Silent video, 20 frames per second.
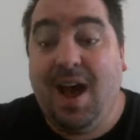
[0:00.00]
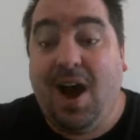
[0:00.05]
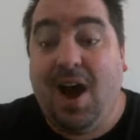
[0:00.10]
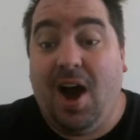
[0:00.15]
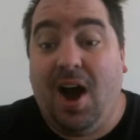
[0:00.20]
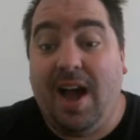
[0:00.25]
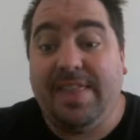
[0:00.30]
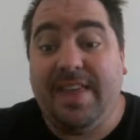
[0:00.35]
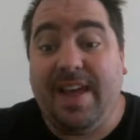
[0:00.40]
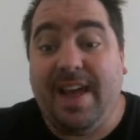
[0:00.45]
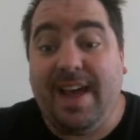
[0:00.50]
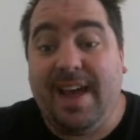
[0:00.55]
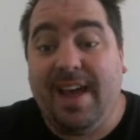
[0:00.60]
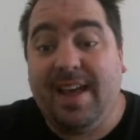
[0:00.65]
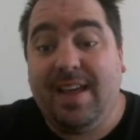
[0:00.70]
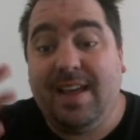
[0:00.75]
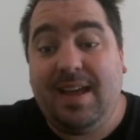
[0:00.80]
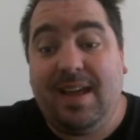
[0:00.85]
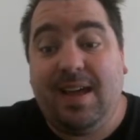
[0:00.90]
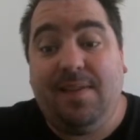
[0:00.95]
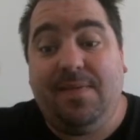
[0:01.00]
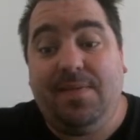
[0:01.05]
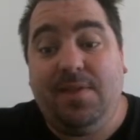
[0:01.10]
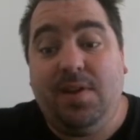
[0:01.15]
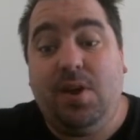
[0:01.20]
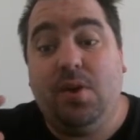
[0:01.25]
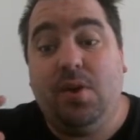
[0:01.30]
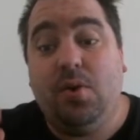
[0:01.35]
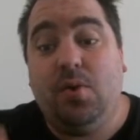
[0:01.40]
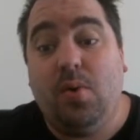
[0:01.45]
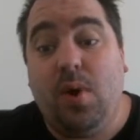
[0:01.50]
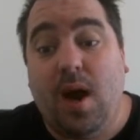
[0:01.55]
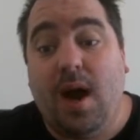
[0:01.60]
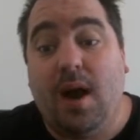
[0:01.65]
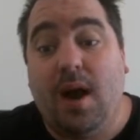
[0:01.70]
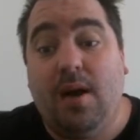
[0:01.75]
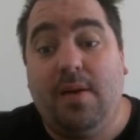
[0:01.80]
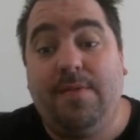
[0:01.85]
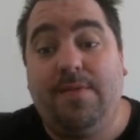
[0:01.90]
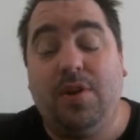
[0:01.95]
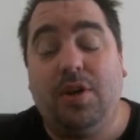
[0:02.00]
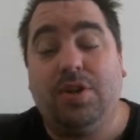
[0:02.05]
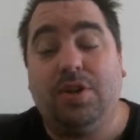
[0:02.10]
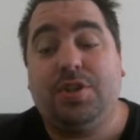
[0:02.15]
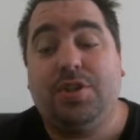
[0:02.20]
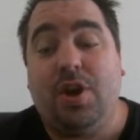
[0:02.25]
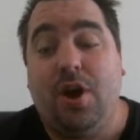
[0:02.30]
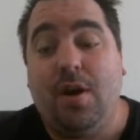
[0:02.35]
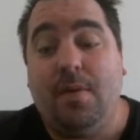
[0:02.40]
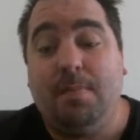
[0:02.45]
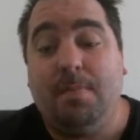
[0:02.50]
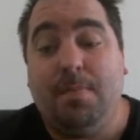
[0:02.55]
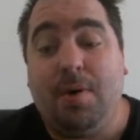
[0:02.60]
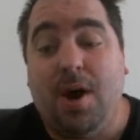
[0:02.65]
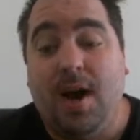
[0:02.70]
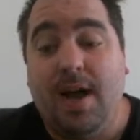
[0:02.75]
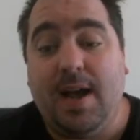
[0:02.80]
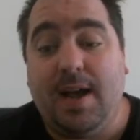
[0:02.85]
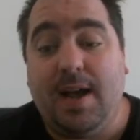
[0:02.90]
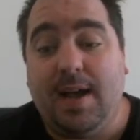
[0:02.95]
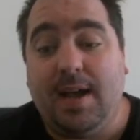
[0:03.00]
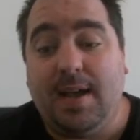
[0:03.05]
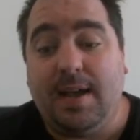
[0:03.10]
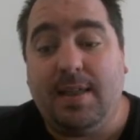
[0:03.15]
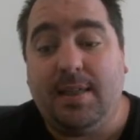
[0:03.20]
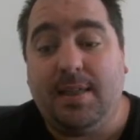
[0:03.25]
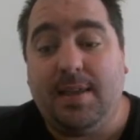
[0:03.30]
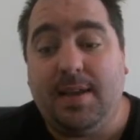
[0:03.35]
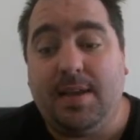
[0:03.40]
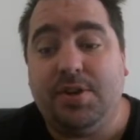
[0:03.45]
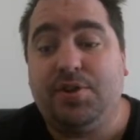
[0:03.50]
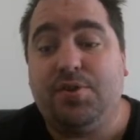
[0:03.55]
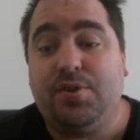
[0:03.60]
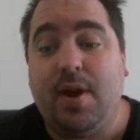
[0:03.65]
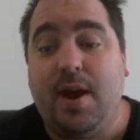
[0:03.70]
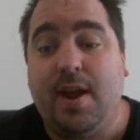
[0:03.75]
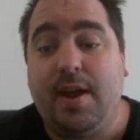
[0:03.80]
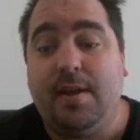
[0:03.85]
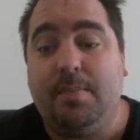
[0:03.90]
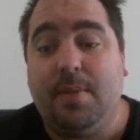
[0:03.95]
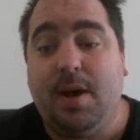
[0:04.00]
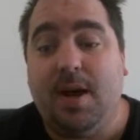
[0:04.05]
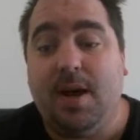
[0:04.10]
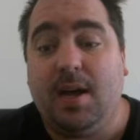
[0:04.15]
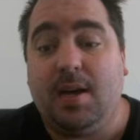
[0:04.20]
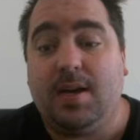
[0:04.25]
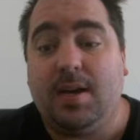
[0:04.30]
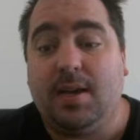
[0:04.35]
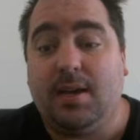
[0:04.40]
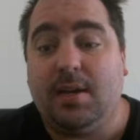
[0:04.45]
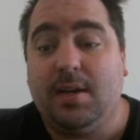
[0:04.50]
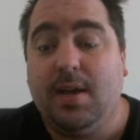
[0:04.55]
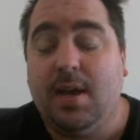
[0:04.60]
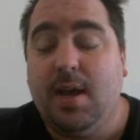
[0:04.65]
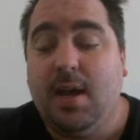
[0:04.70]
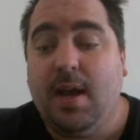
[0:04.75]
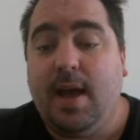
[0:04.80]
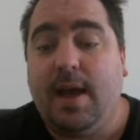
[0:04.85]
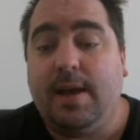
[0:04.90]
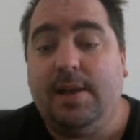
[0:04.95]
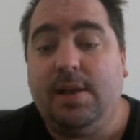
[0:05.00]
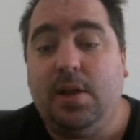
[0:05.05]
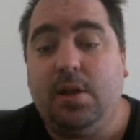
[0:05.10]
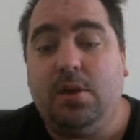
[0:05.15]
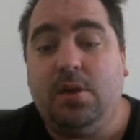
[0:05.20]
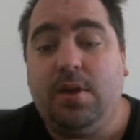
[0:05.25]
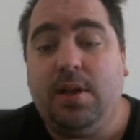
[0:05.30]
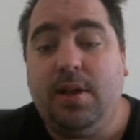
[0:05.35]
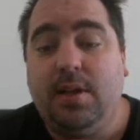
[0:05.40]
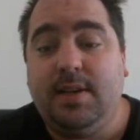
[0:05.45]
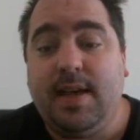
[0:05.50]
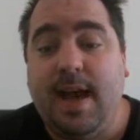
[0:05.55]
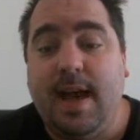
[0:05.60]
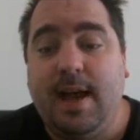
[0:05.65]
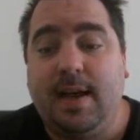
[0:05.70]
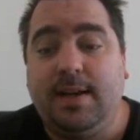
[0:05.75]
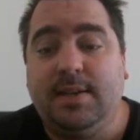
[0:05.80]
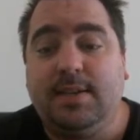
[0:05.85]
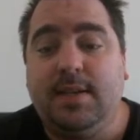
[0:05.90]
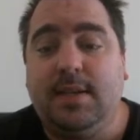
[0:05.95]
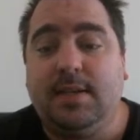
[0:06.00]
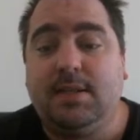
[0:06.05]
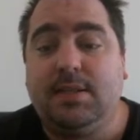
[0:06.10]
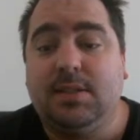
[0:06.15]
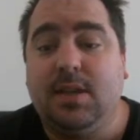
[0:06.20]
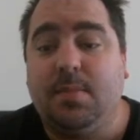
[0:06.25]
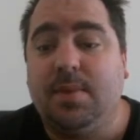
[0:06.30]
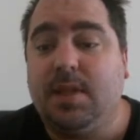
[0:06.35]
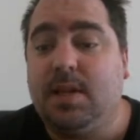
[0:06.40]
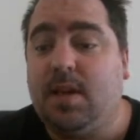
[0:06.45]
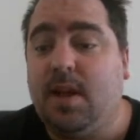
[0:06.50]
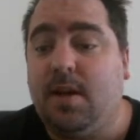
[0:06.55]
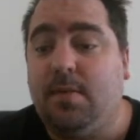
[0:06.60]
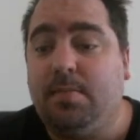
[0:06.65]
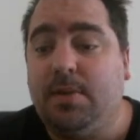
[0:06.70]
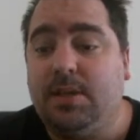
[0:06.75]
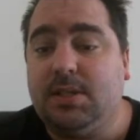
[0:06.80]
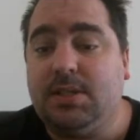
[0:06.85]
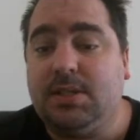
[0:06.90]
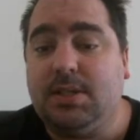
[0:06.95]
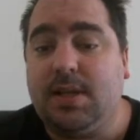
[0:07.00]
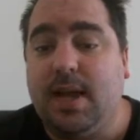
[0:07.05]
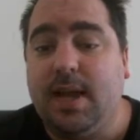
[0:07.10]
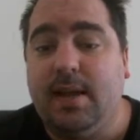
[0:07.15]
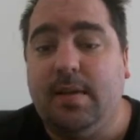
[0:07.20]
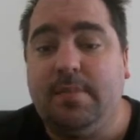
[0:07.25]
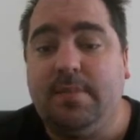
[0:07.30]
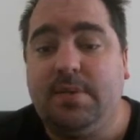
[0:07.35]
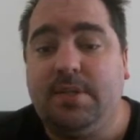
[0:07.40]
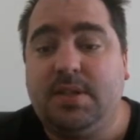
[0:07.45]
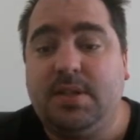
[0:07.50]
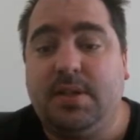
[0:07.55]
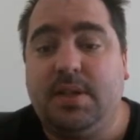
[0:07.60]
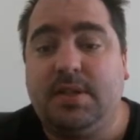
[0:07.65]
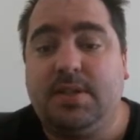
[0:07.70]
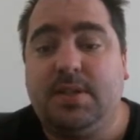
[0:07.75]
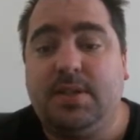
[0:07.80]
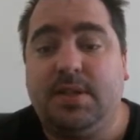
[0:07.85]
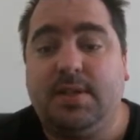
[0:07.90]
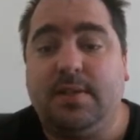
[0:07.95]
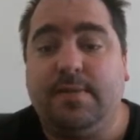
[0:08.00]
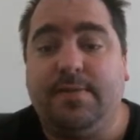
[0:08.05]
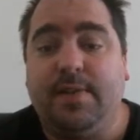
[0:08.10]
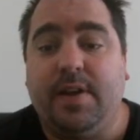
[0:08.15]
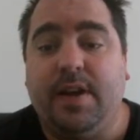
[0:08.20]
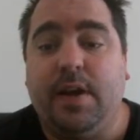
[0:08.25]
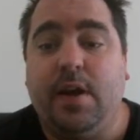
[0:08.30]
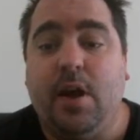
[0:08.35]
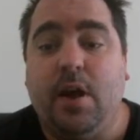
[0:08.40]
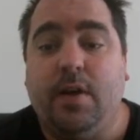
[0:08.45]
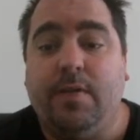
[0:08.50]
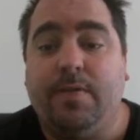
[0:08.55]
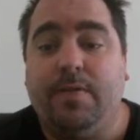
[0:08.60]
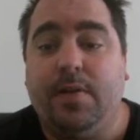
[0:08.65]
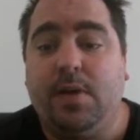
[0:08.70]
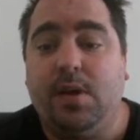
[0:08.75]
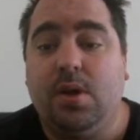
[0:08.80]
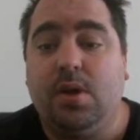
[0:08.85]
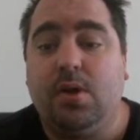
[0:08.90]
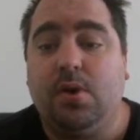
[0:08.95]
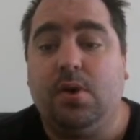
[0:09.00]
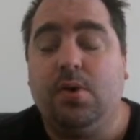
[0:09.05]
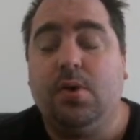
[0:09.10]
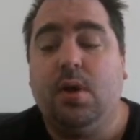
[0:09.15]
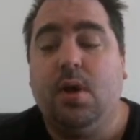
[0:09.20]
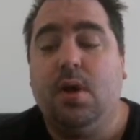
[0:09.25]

Hi there. If you are a first home buyer in the Australian market and you're looking to access some of the government schemes, this is a video for you.